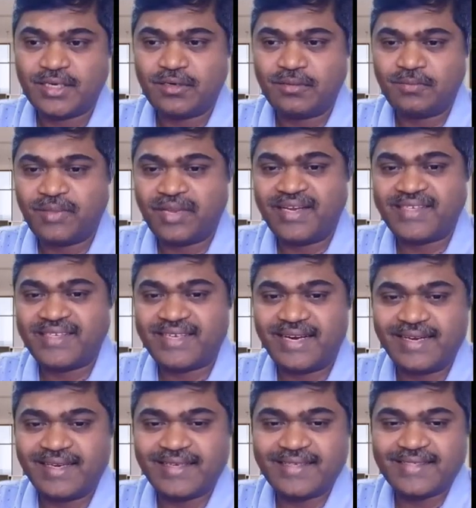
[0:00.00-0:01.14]
So let us
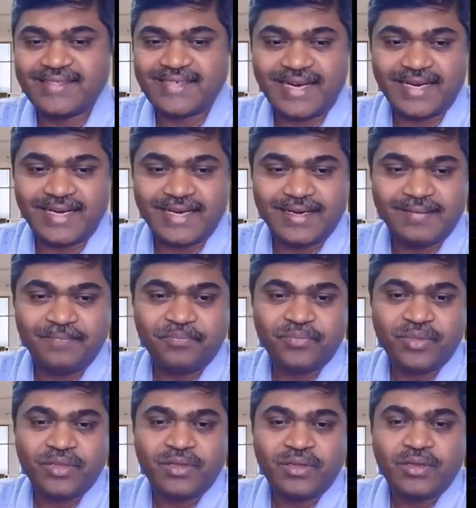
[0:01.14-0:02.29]
get started.
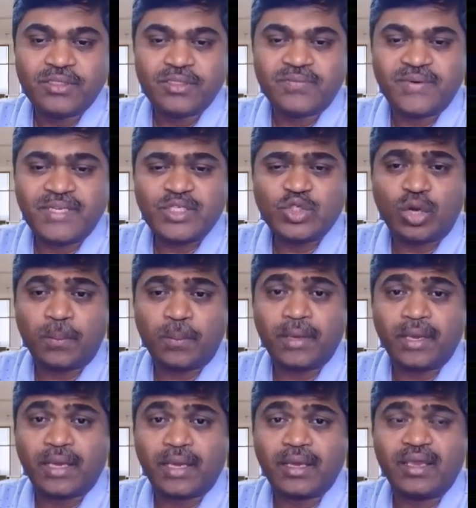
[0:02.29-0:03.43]
So first
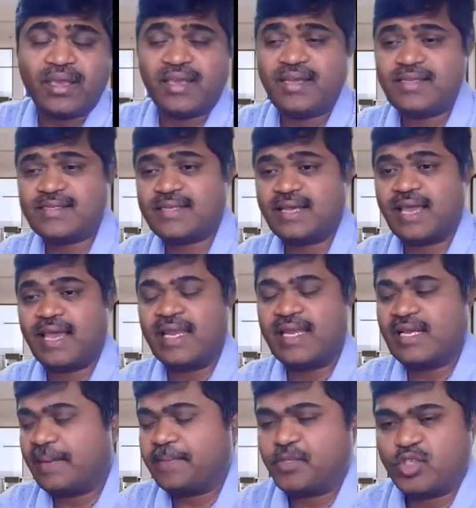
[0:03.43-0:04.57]
topic is
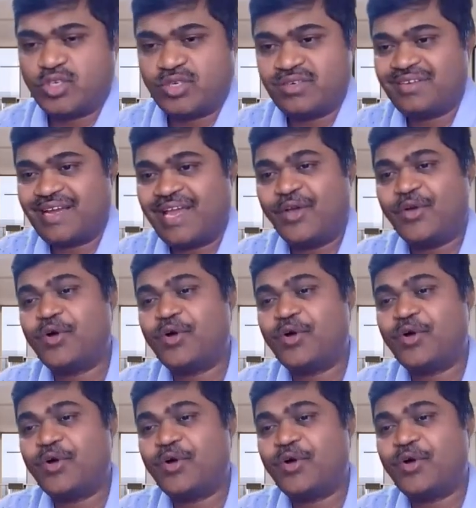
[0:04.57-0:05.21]
encryption.